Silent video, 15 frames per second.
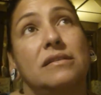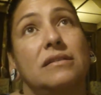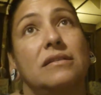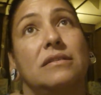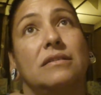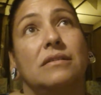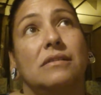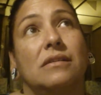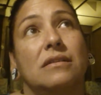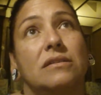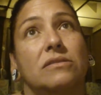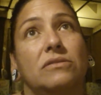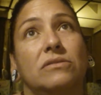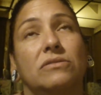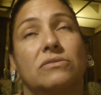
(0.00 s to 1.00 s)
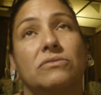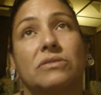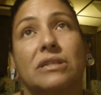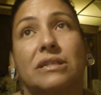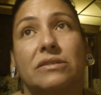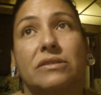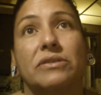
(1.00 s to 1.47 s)
Uh,
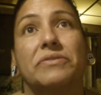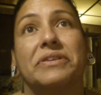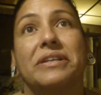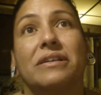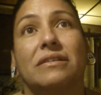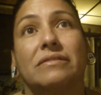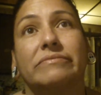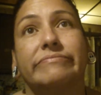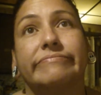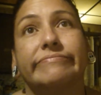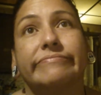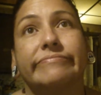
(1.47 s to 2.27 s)
what else going on?